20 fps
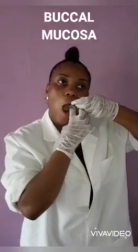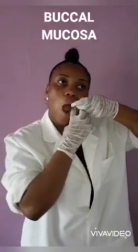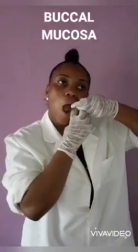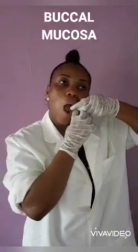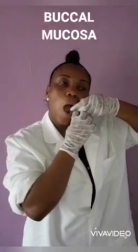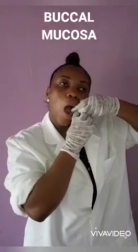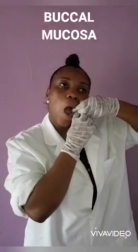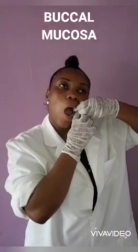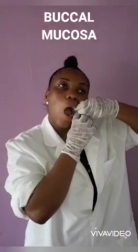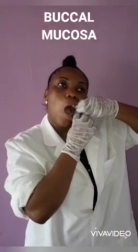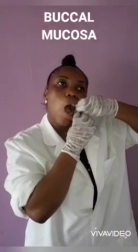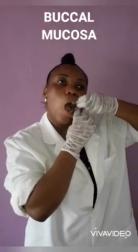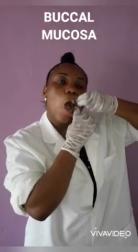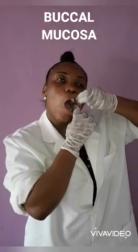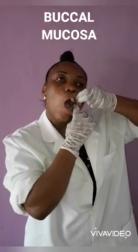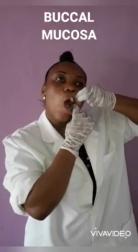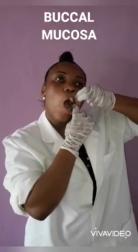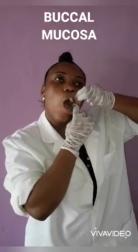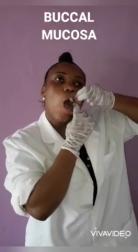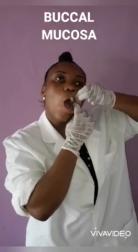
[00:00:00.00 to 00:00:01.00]
Moving
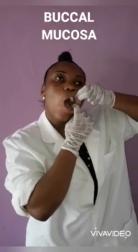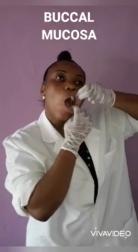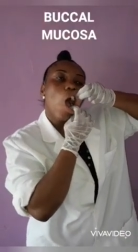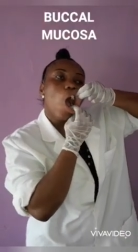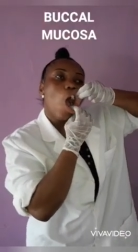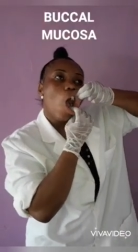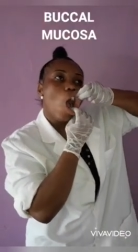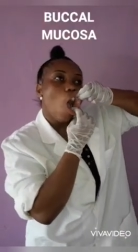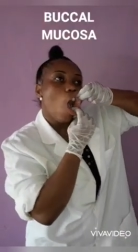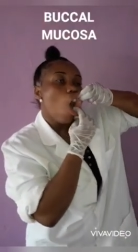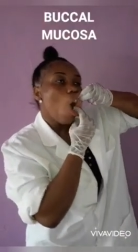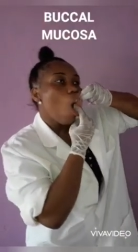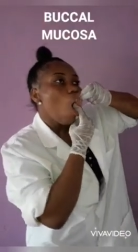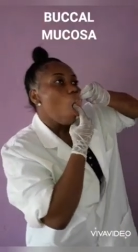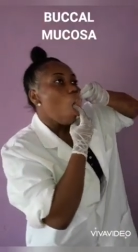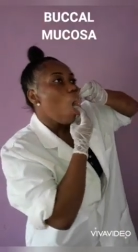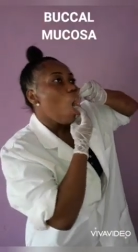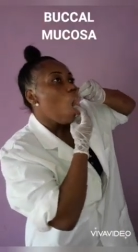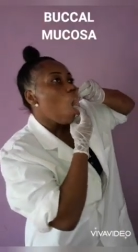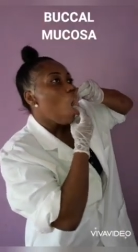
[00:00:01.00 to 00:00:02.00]
on to the buccal
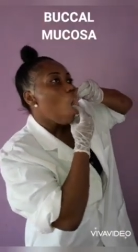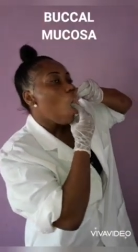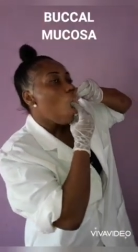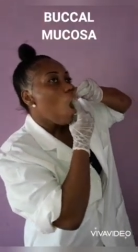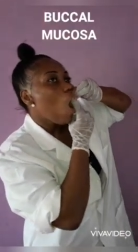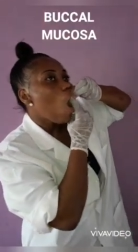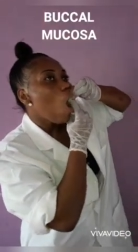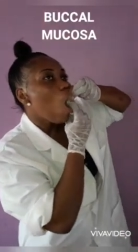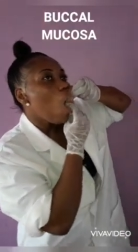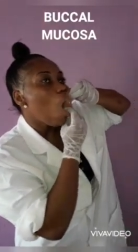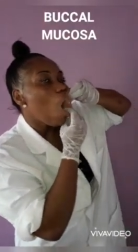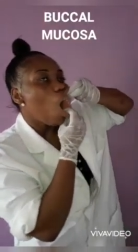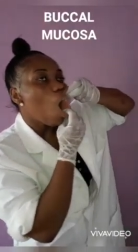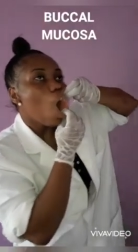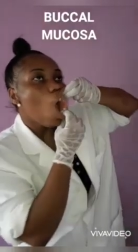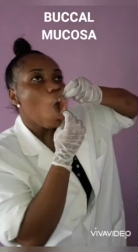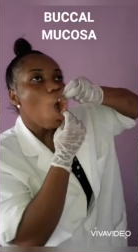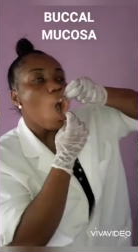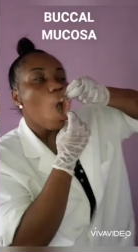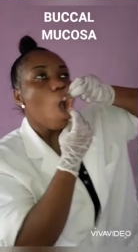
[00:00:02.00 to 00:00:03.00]
mucosa,
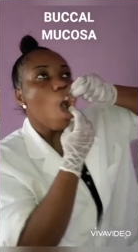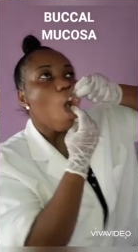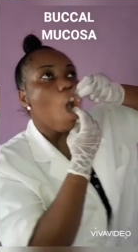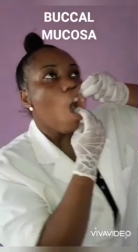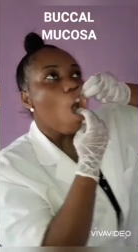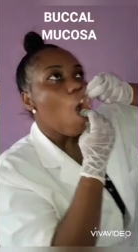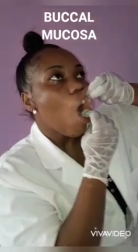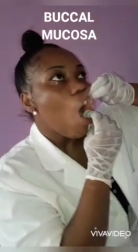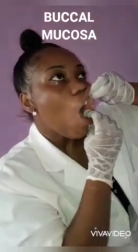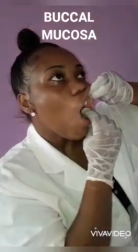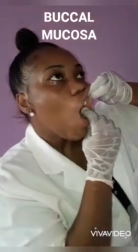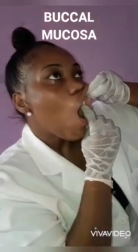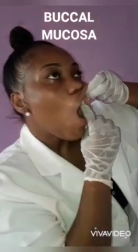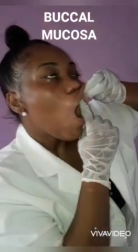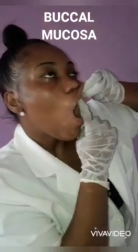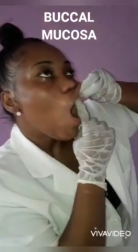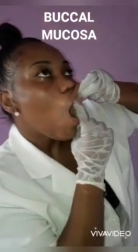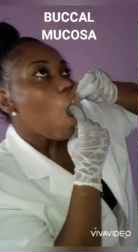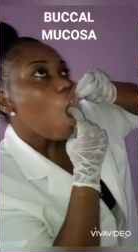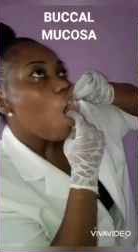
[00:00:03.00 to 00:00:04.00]
where I will be
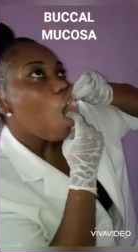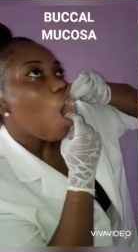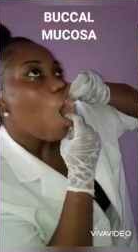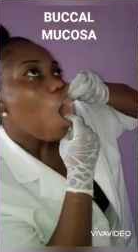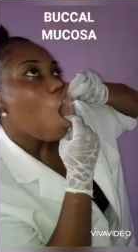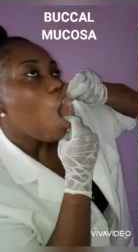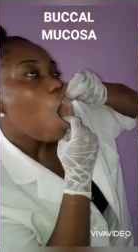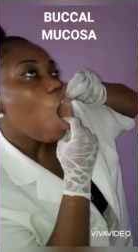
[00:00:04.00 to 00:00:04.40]
checking for